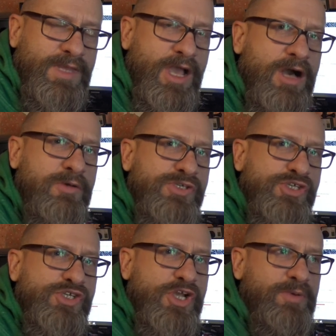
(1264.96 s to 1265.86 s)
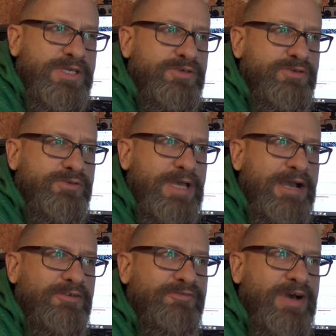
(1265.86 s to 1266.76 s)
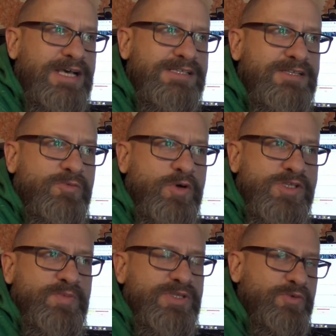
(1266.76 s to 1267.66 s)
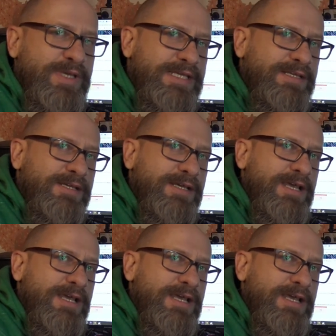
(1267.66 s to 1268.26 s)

I was just showing you how fast it was between